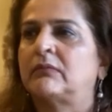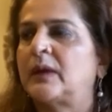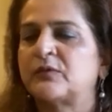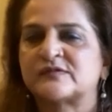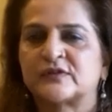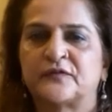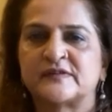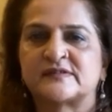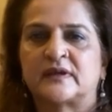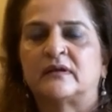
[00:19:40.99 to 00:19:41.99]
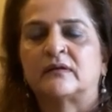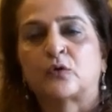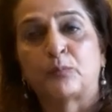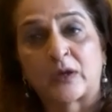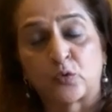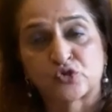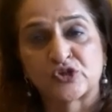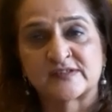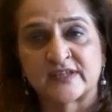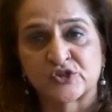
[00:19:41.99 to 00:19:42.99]
I'm a service in my
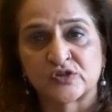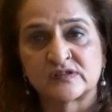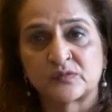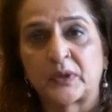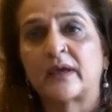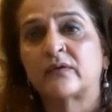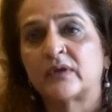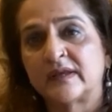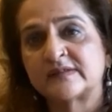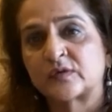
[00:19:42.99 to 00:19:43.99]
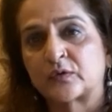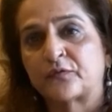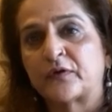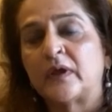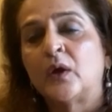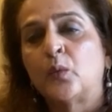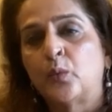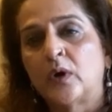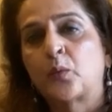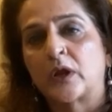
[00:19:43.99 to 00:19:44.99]
coaching sessions when I really sort of
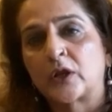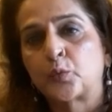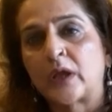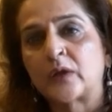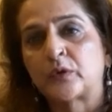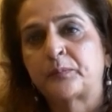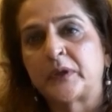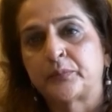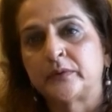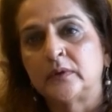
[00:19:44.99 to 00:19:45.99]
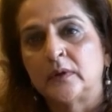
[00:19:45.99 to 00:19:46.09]
work one-on-one with people